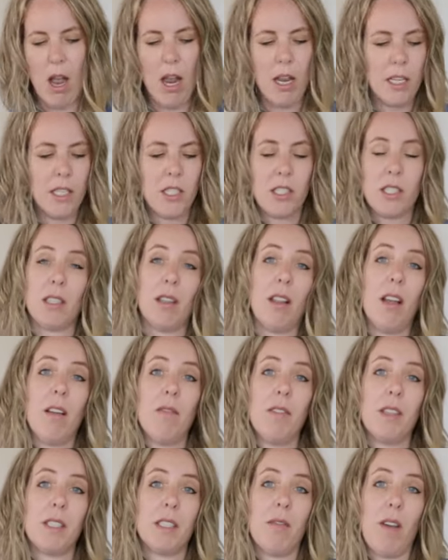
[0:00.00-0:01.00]
I just
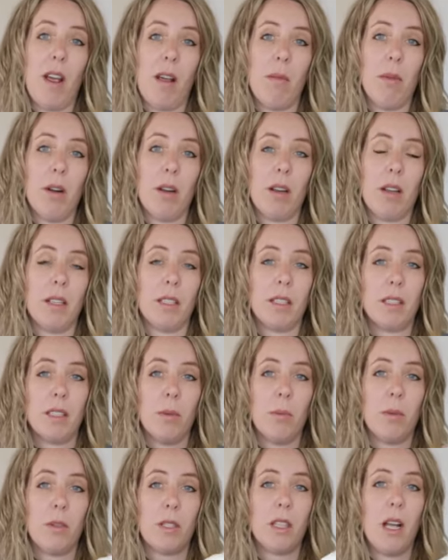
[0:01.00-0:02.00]
love this fabric. It's
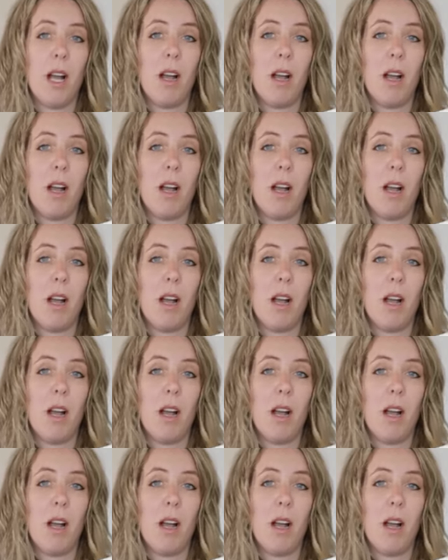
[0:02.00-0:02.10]
super